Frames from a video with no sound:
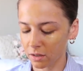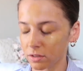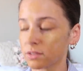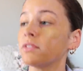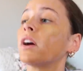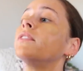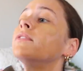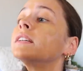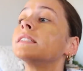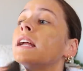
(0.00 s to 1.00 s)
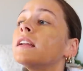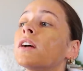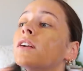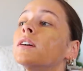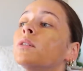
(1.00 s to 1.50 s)
I was very fixated
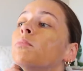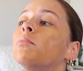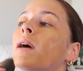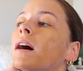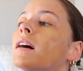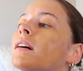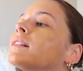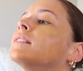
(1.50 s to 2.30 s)
on it but